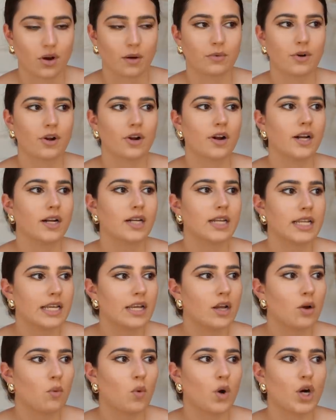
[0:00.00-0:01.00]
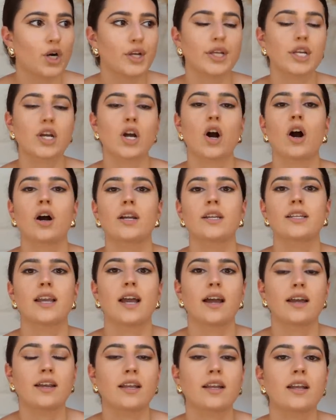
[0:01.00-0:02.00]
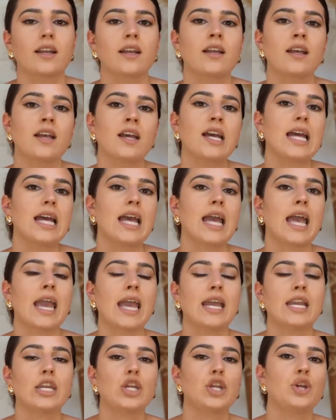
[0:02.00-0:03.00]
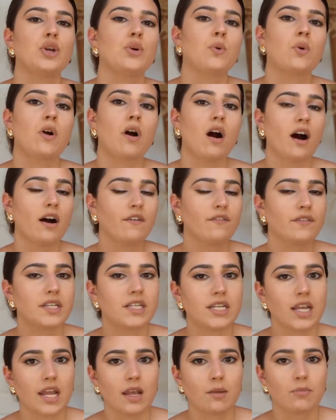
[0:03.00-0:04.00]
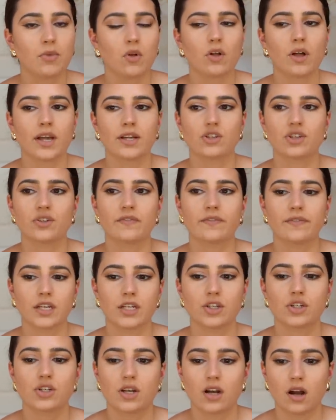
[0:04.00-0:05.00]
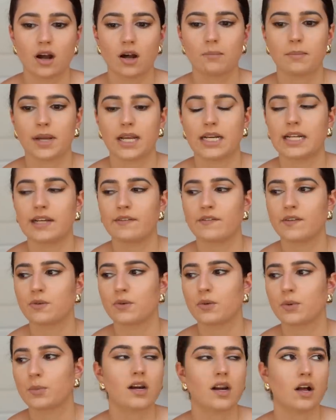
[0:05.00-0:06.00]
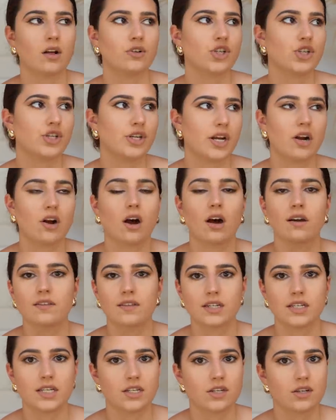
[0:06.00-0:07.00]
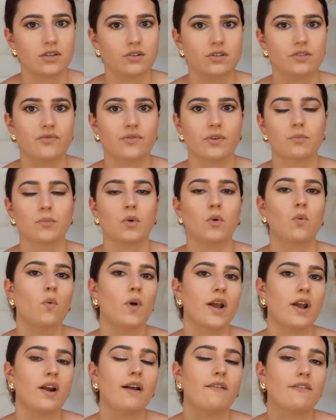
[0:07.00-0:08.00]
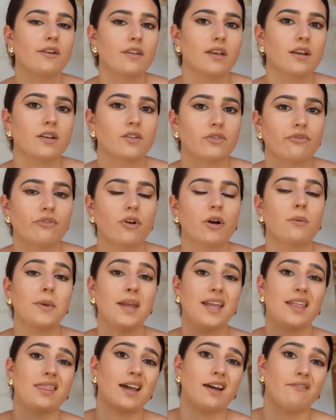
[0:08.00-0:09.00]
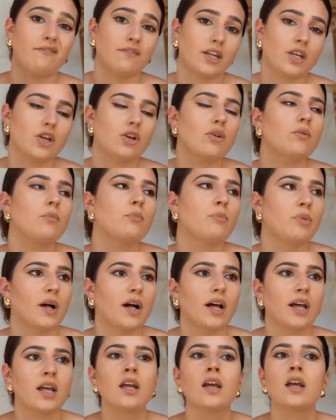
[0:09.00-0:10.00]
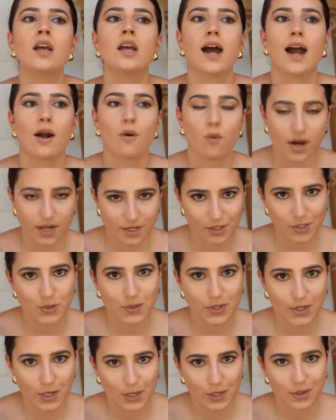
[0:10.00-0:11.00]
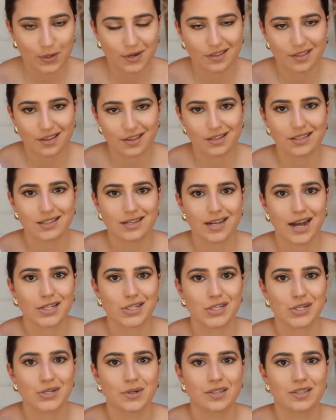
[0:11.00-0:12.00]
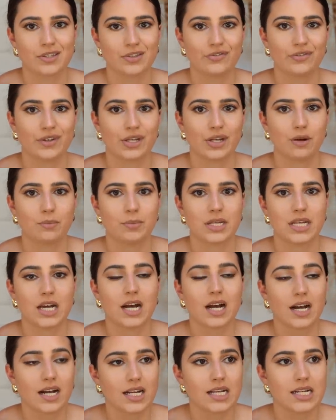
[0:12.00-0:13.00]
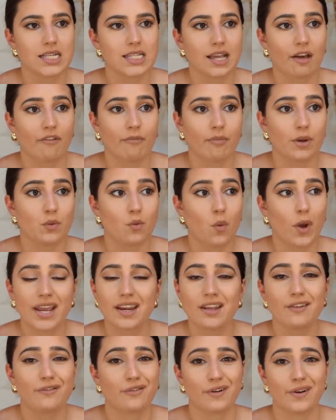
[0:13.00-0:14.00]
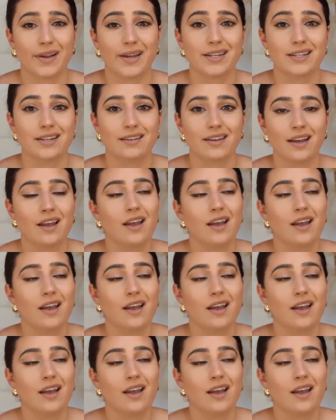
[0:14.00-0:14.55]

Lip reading: I'm currently working on getting a new coffee table and just finishing up my living room, and I'll share all of the details from where everything is from in that video. But I wanted to include this statue in this video because I've been waiting for it